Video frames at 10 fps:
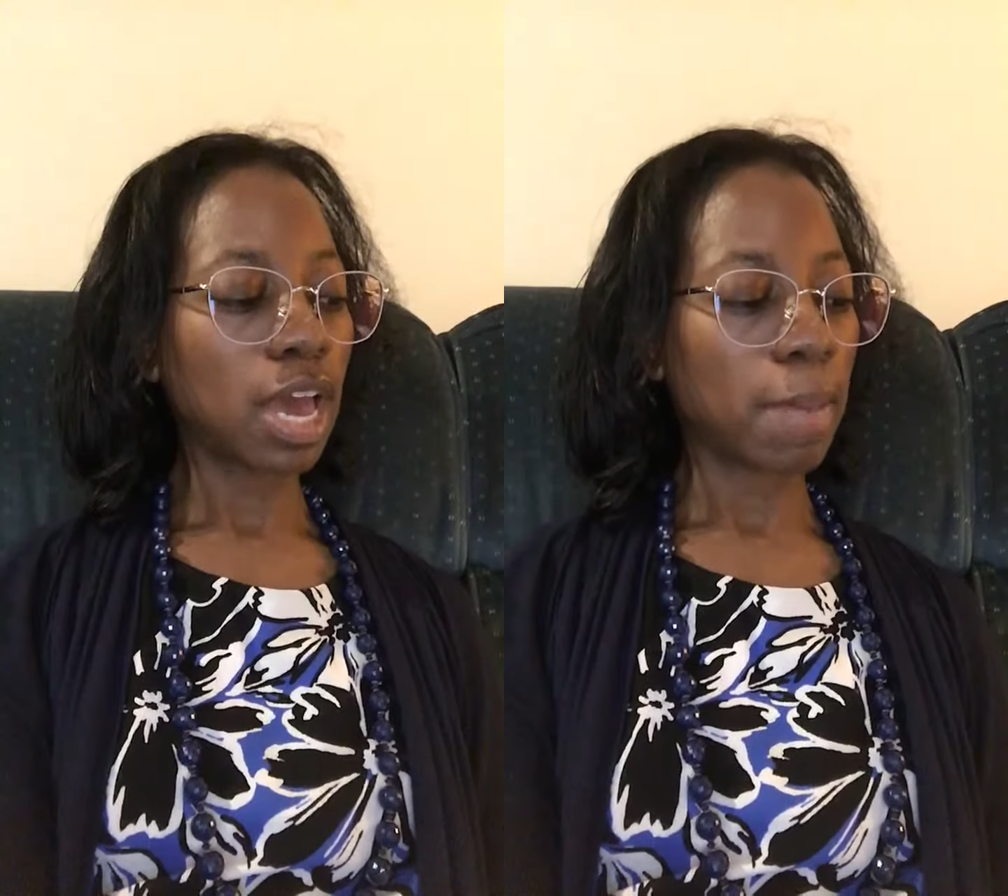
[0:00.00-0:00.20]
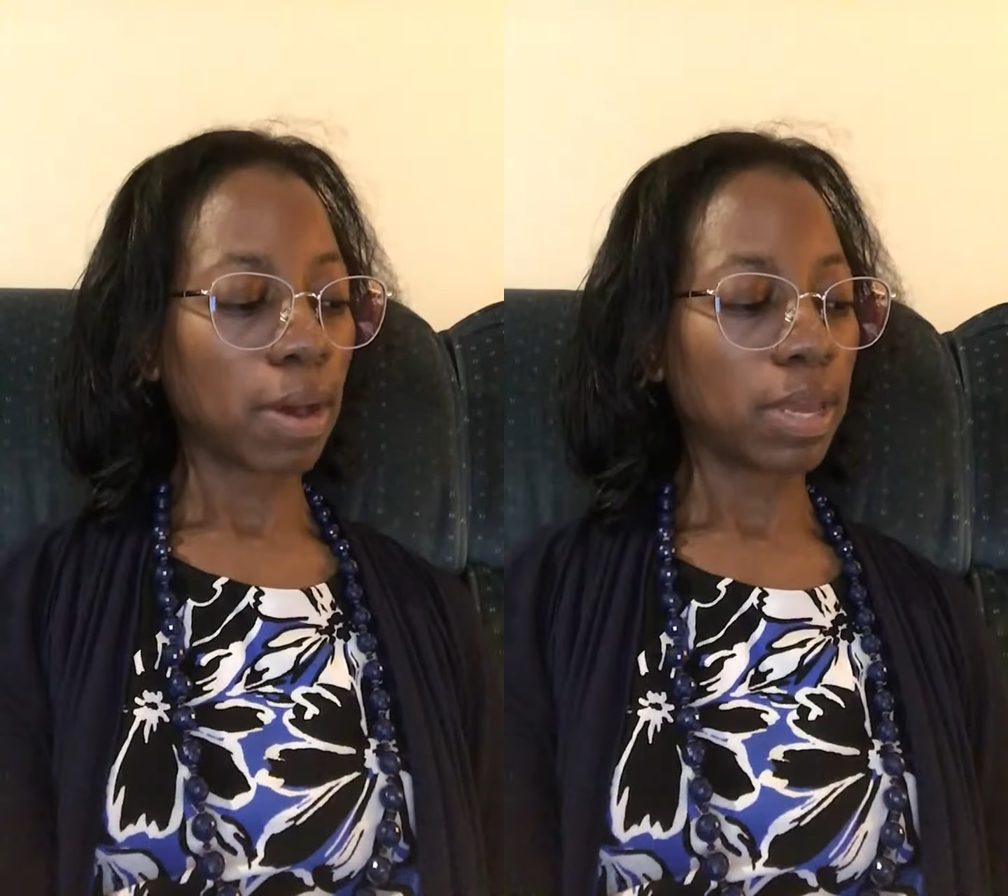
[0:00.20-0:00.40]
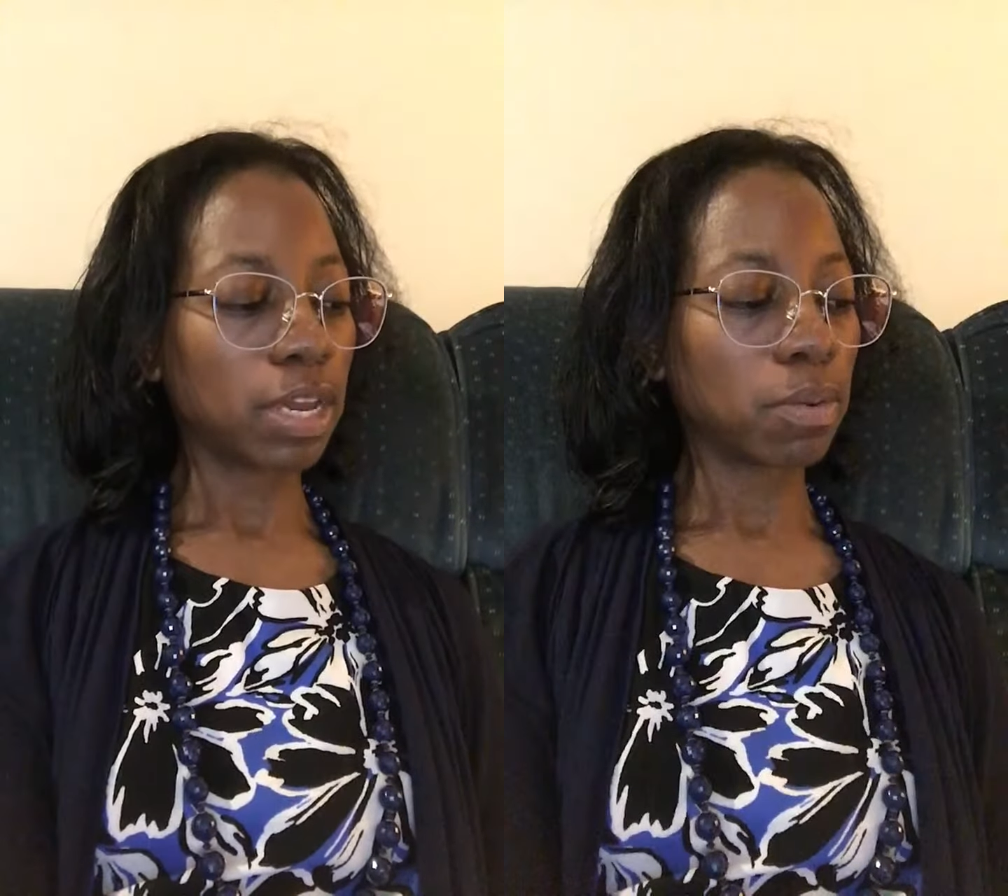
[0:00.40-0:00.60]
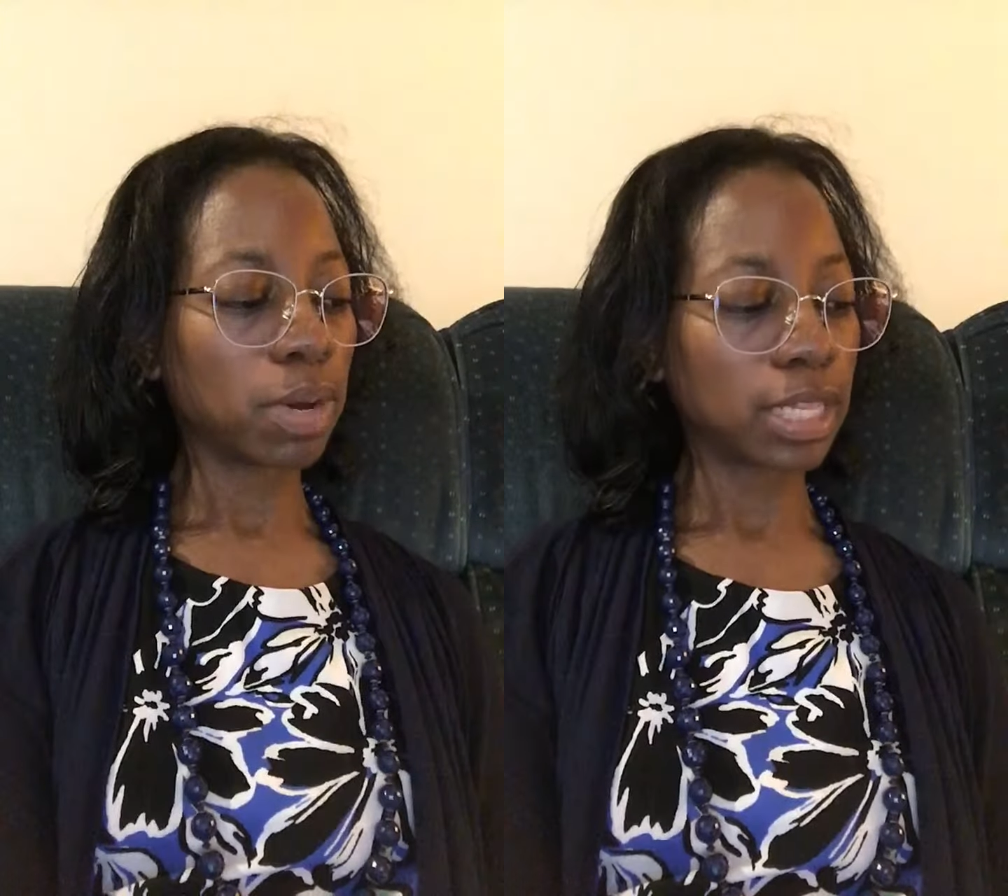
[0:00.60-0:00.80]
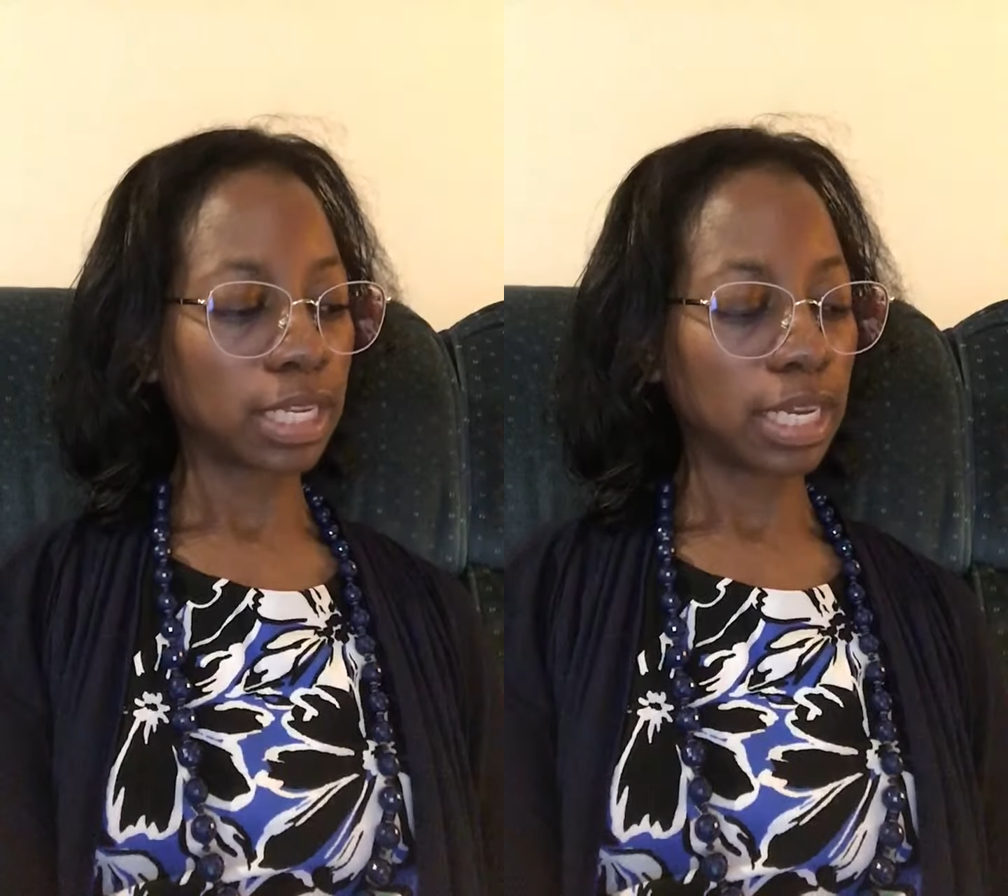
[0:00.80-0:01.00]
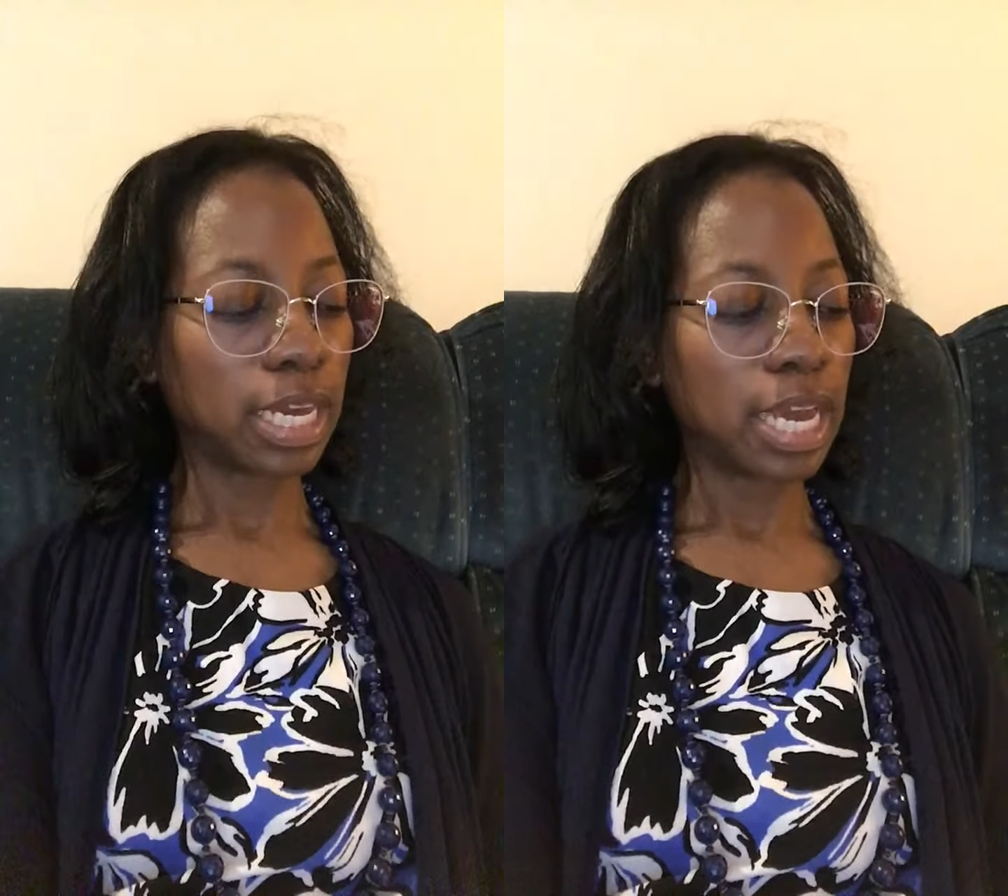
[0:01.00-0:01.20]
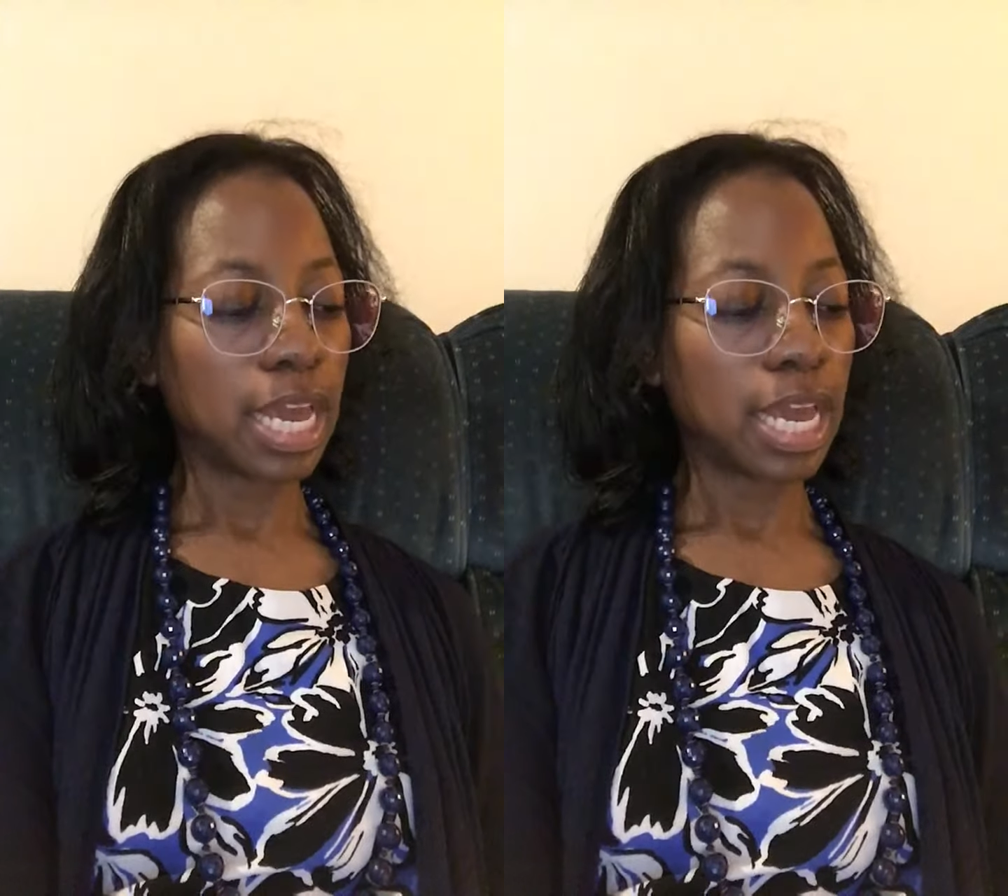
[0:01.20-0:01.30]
about equality